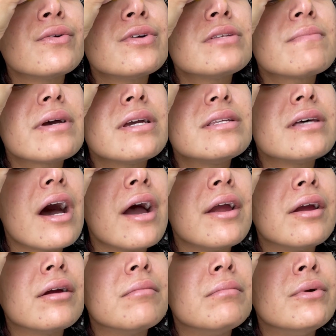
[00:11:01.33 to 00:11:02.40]
my
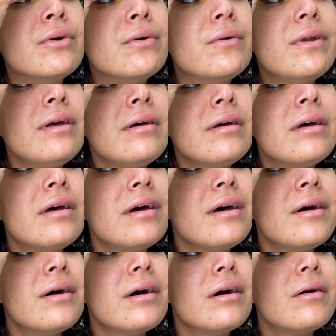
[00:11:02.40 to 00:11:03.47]
entire mood
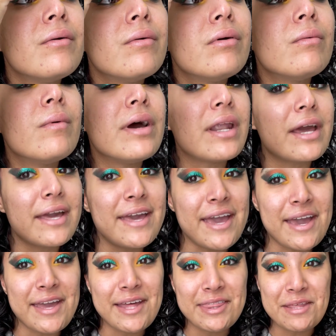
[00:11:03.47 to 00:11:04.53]
when I
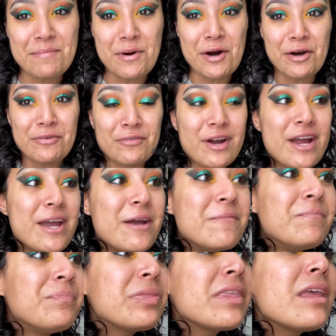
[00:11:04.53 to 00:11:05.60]
can't get them on right,
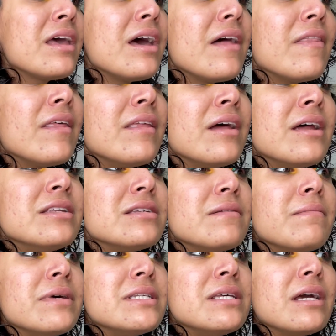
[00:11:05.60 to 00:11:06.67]
and then it ends up
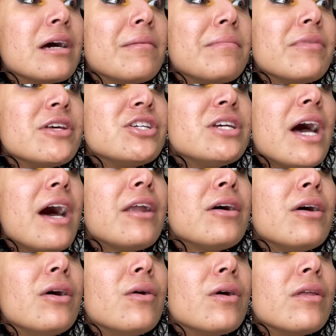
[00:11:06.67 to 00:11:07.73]
messing up the
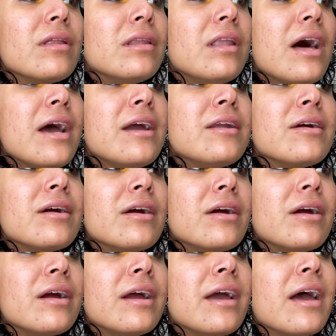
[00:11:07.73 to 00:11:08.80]
shadow or the
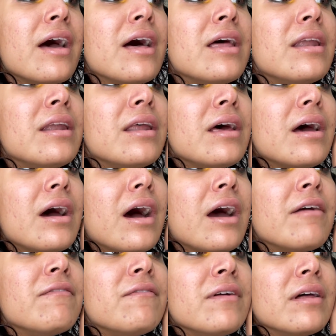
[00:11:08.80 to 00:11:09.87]
liner, and
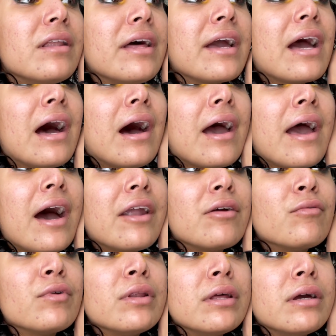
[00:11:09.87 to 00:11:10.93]
I feel like I had a
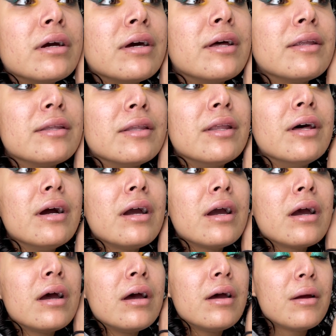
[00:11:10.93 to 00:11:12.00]
really good look
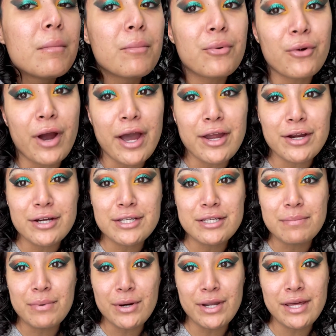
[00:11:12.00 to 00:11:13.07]
prior to
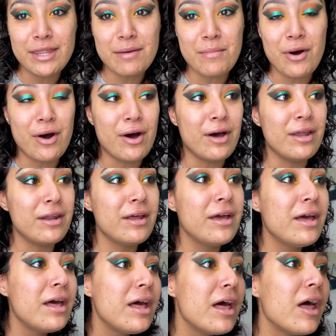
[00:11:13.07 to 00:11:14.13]
putting them on,
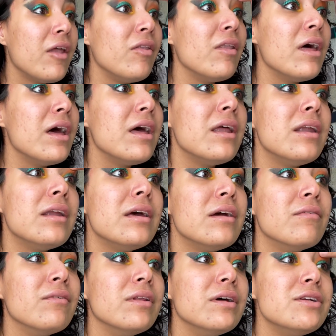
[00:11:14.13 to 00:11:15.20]
and then
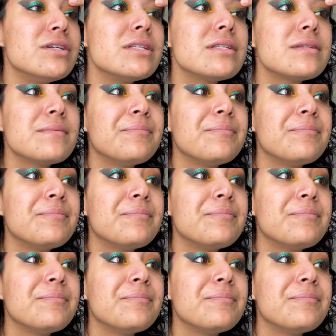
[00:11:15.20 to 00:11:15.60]
it really just,